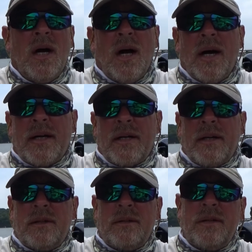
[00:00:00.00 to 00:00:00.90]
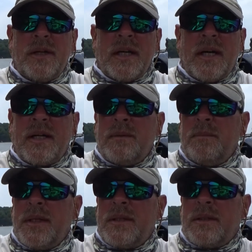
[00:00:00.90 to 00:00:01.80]
I gotta look at it,
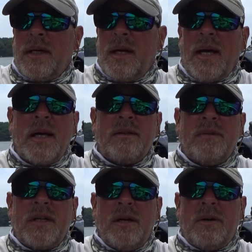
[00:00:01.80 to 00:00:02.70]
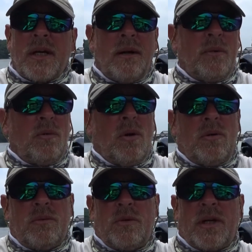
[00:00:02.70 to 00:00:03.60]
but I had the video camera
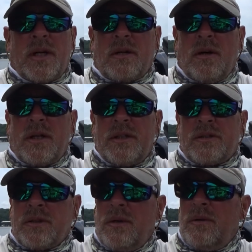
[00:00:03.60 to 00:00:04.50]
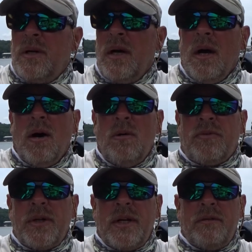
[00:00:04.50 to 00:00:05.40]
rolling when I caught it, so
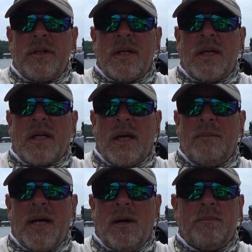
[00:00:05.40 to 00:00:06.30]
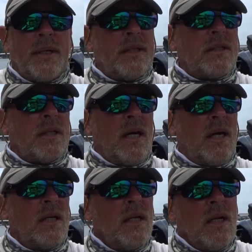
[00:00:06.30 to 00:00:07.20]
hopefully everything came out. But
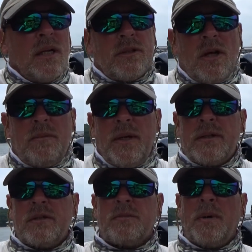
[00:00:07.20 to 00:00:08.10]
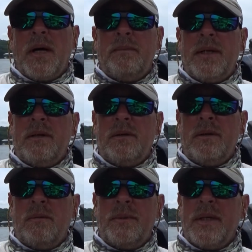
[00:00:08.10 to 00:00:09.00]
talk about the Spybait a
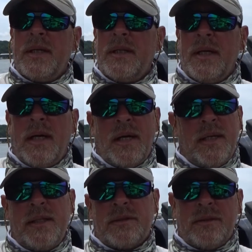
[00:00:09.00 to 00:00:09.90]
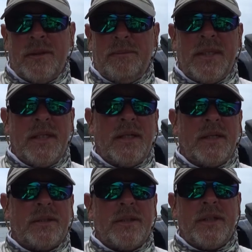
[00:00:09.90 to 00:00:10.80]
little bit. It's going to be a
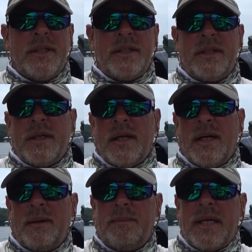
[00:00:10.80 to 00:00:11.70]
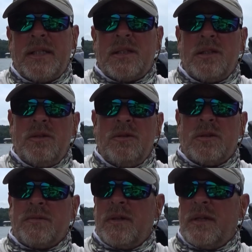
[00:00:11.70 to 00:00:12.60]
good bait to use
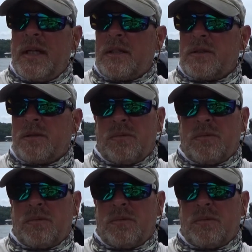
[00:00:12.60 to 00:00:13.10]
for the next